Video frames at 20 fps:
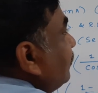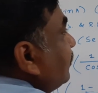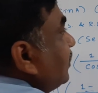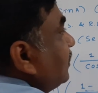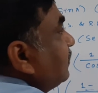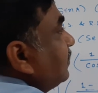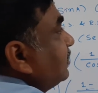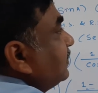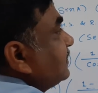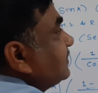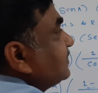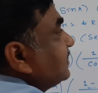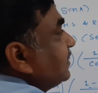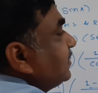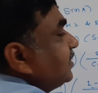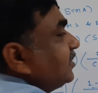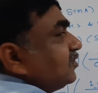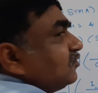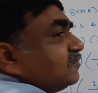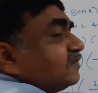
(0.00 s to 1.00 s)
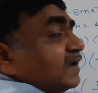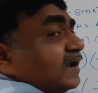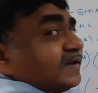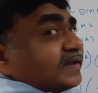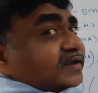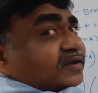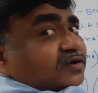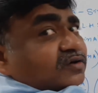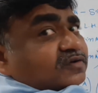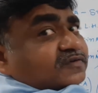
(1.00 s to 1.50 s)
convert this tan into sin
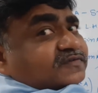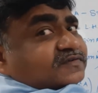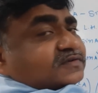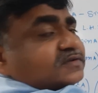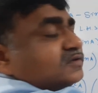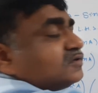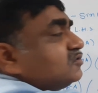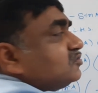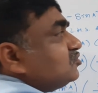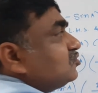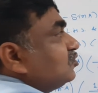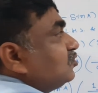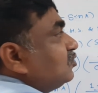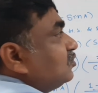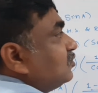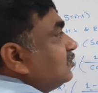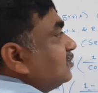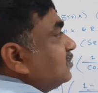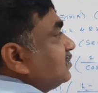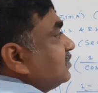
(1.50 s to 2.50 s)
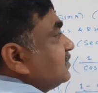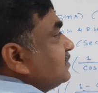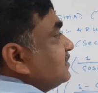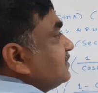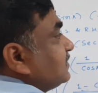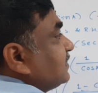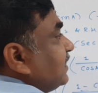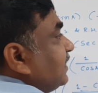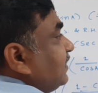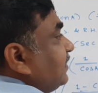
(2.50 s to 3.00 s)
and cos. So,
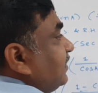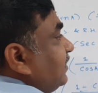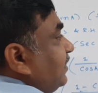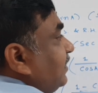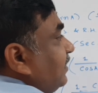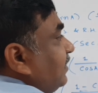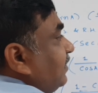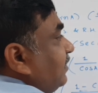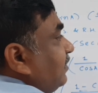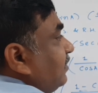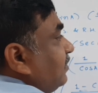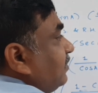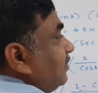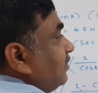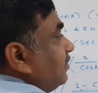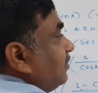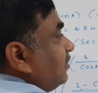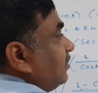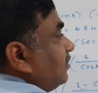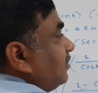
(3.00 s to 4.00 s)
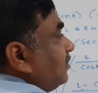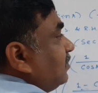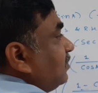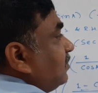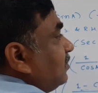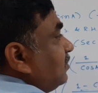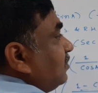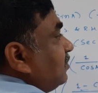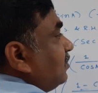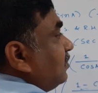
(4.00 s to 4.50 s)
sin A
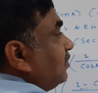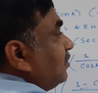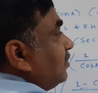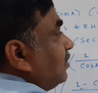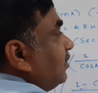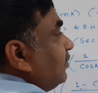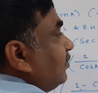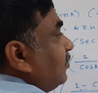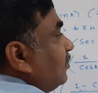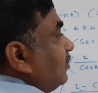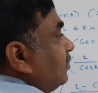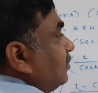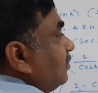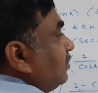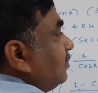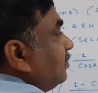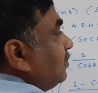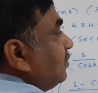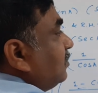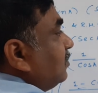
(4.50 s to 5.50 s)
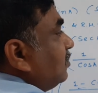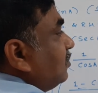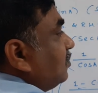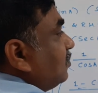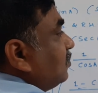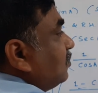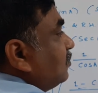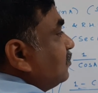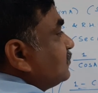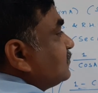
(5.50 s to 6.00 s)
upon
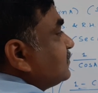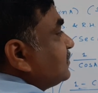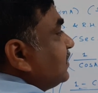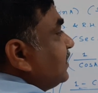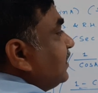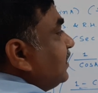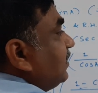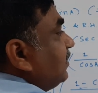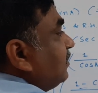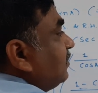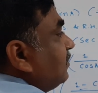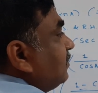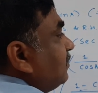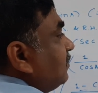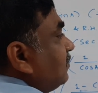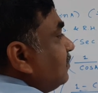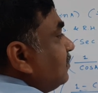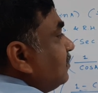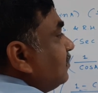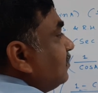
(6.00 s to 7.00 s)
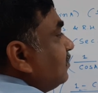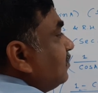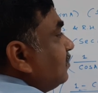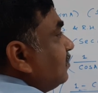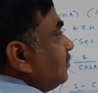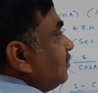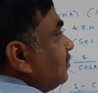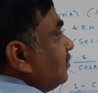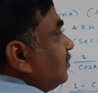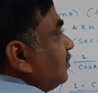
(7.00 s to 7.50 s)
cos A
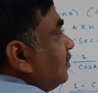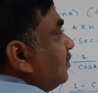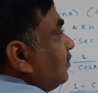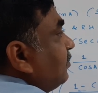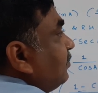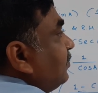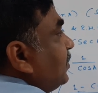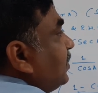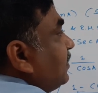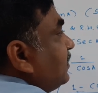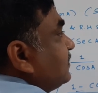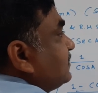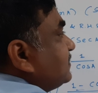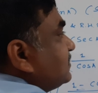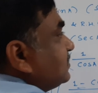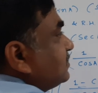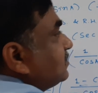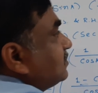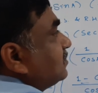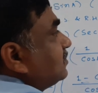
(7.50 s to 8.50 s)
plus